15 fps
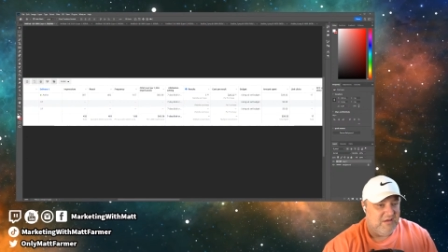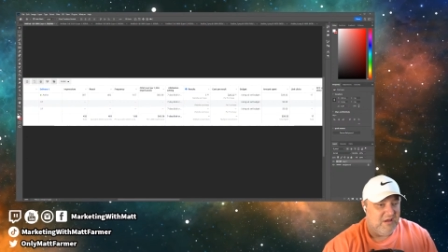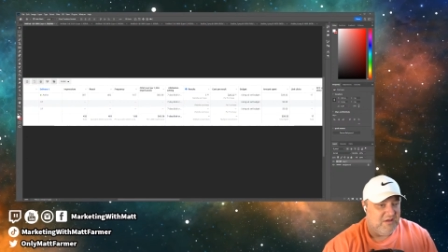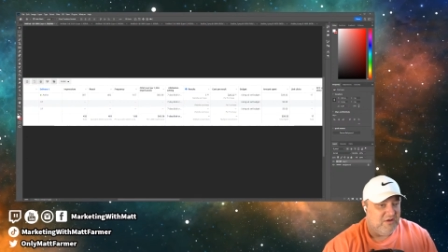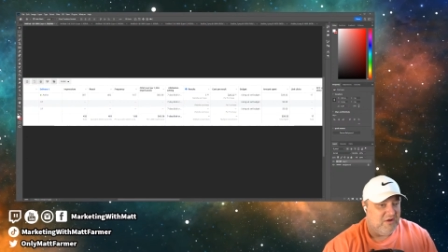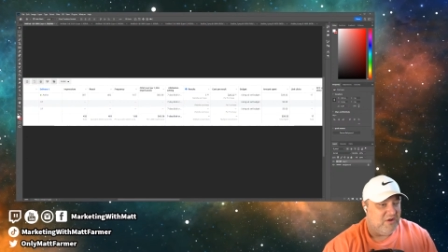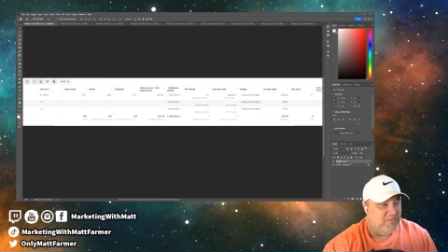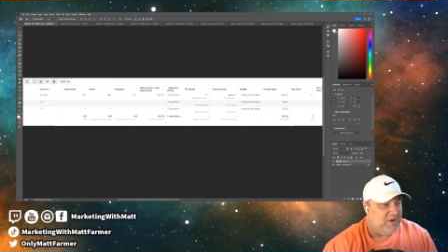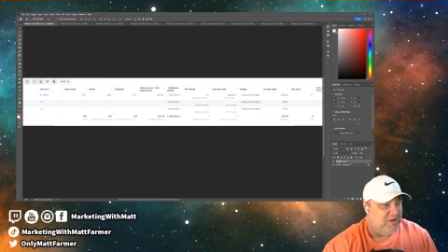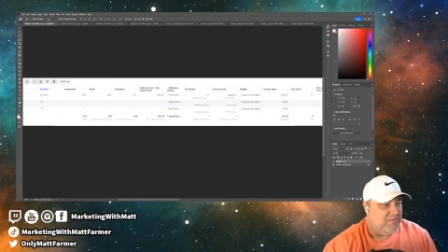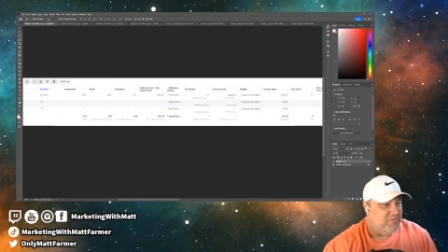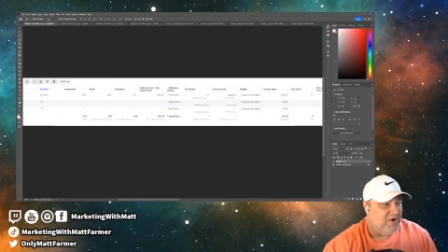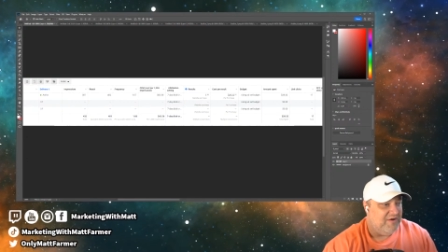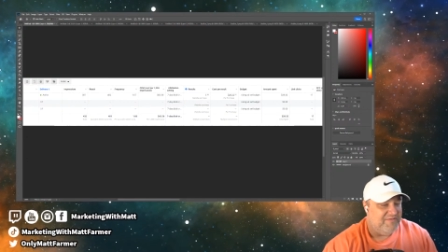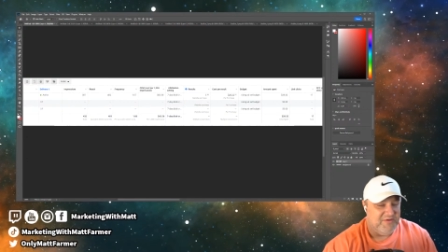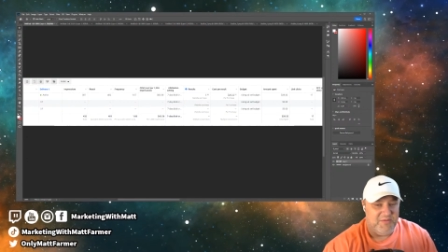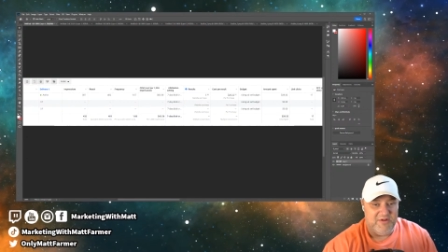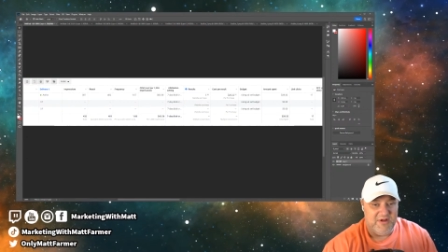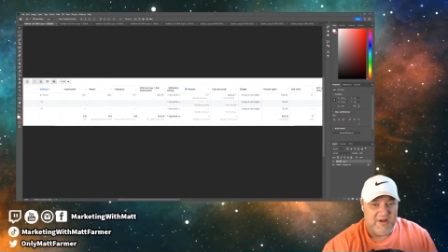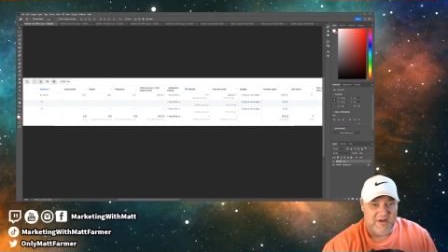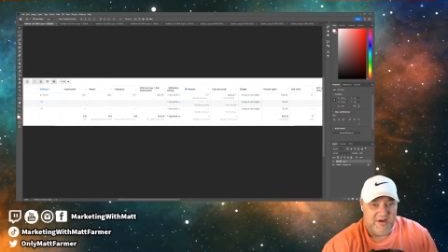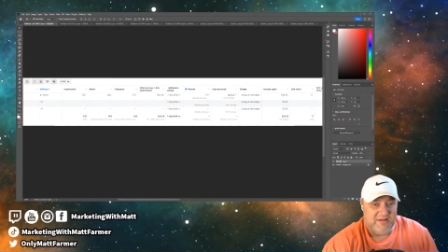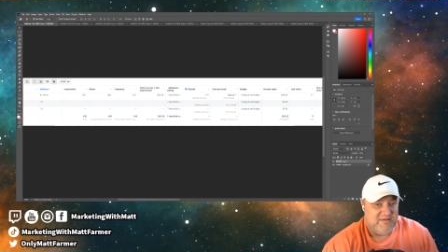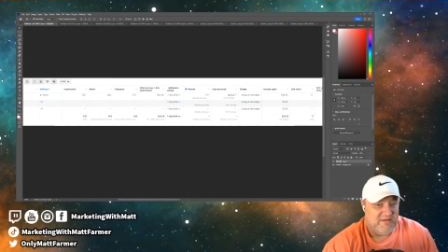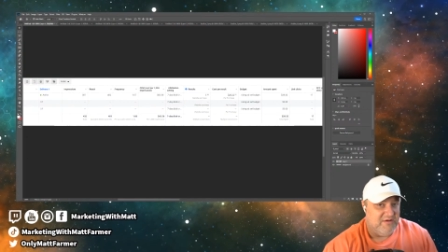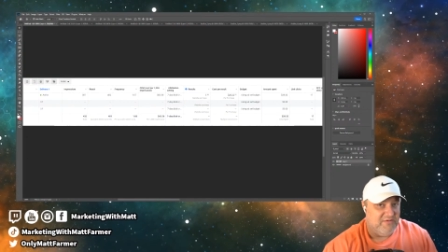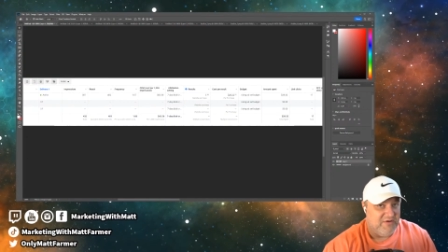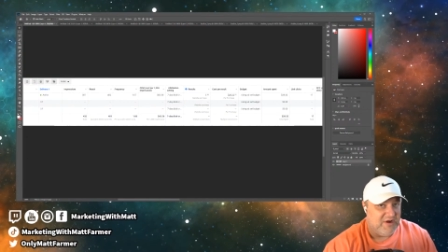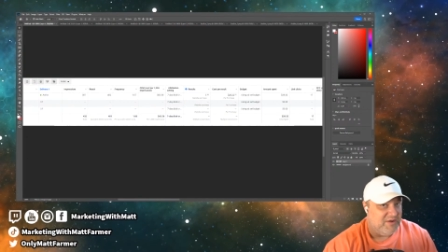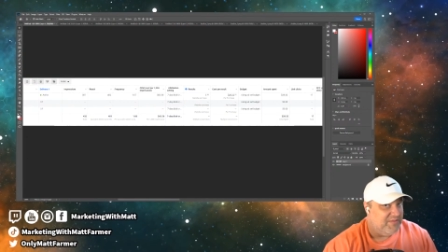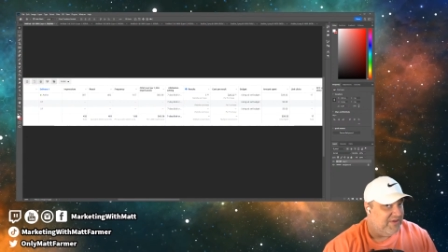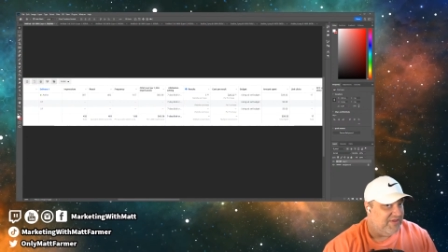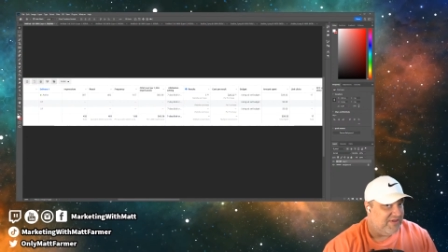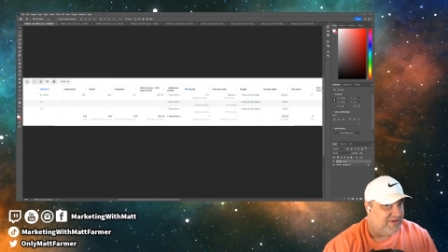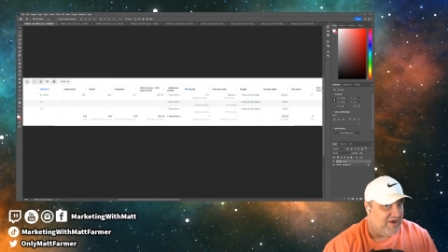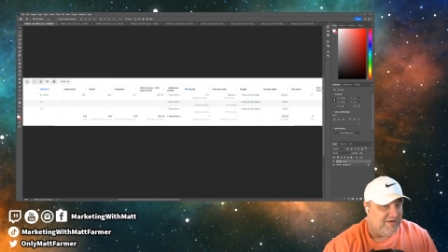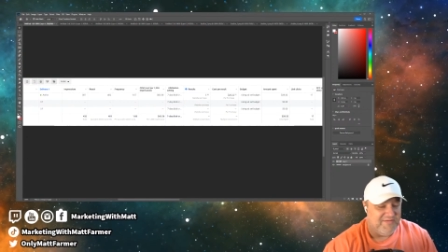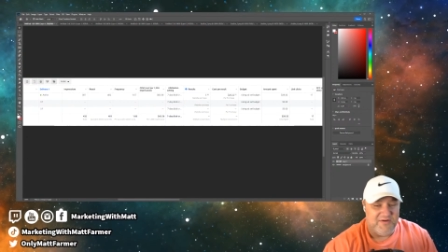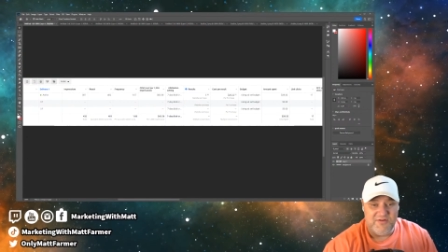you could be profitable. And I still recommend this offer.